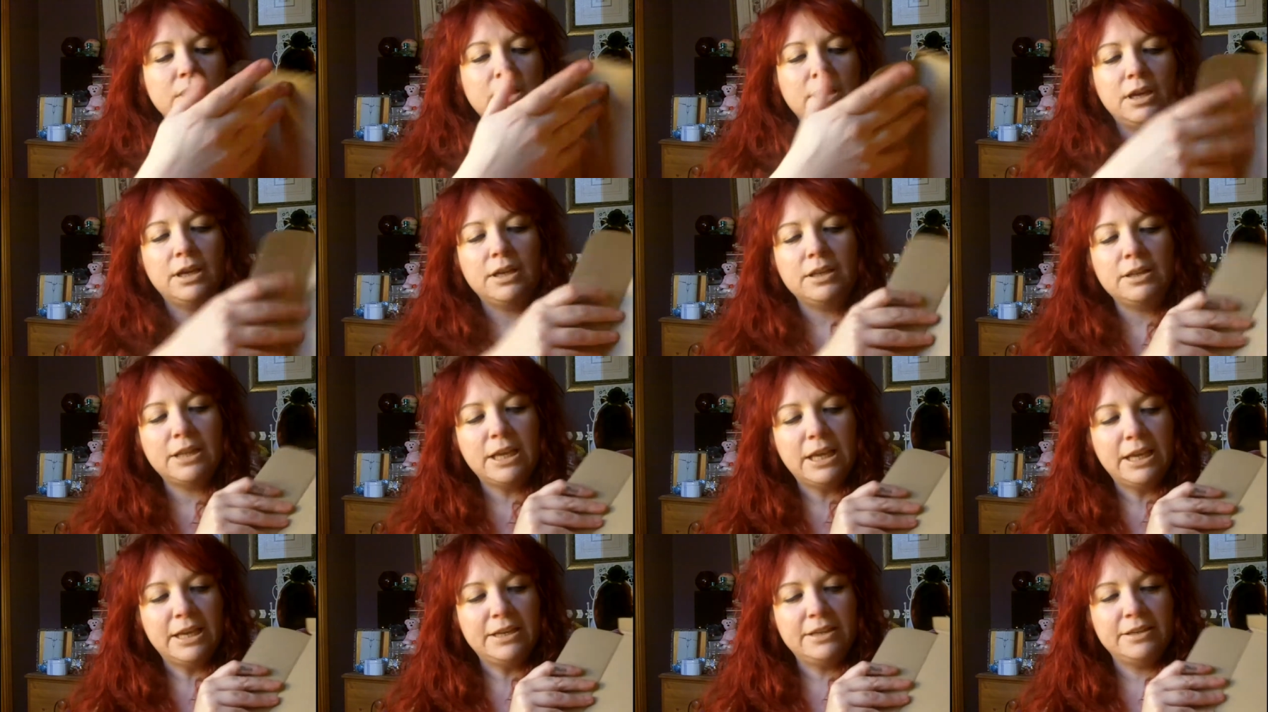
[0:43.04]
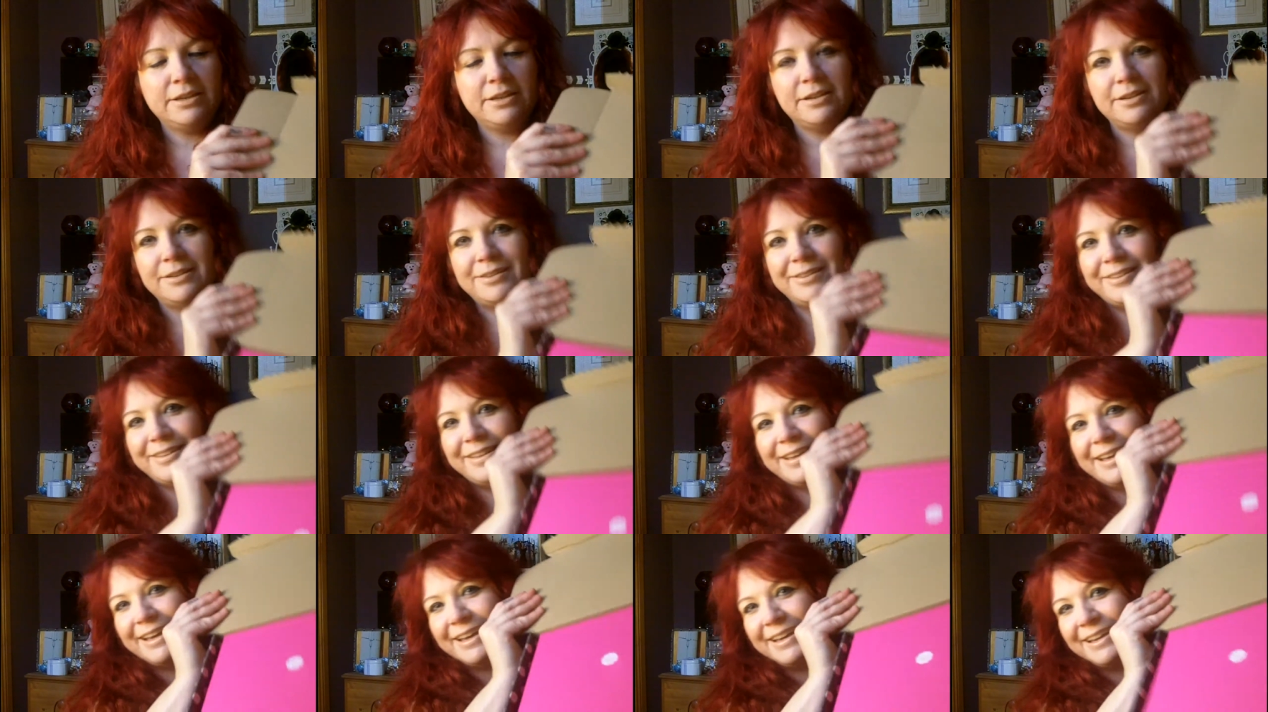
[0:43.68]
And then
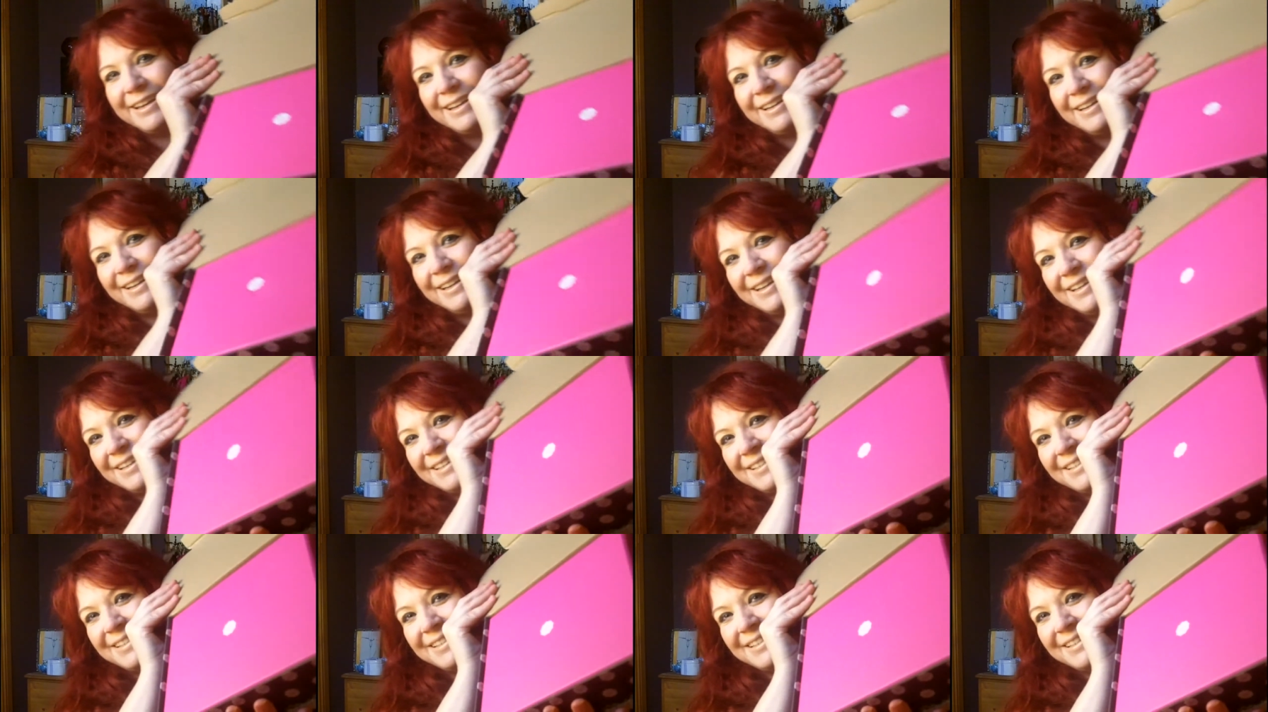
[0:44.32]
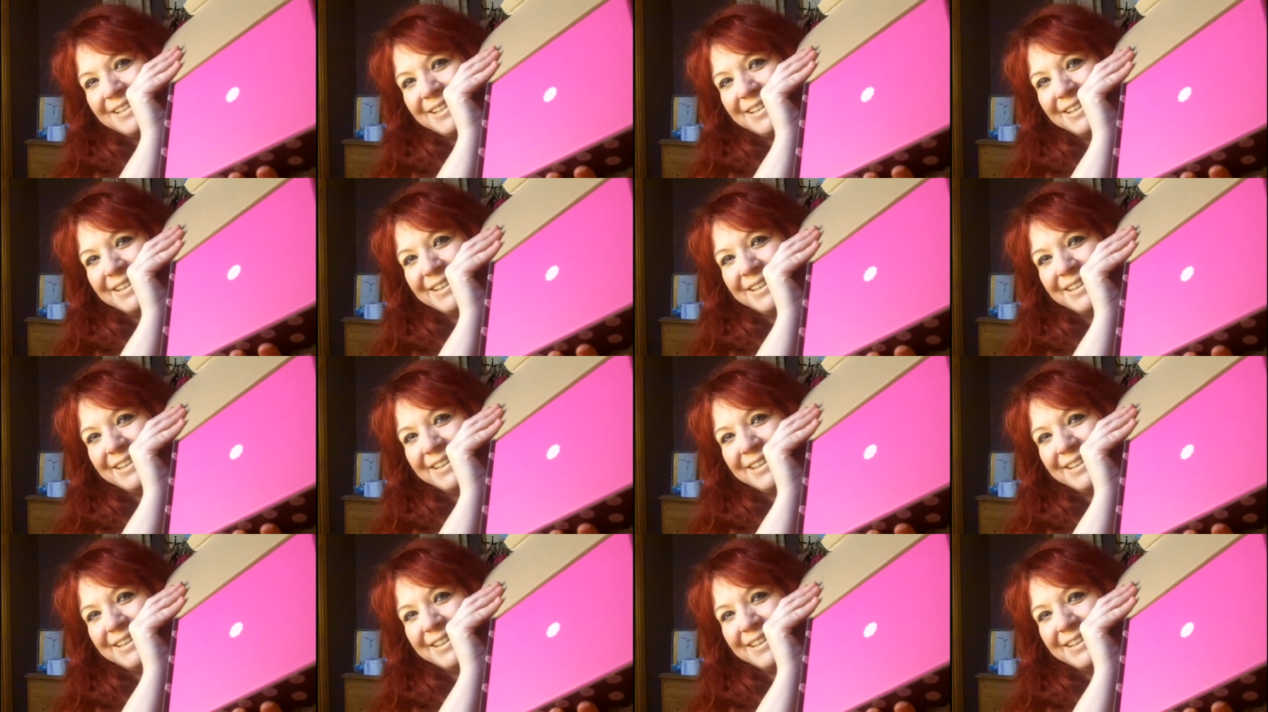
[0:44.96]
there it is.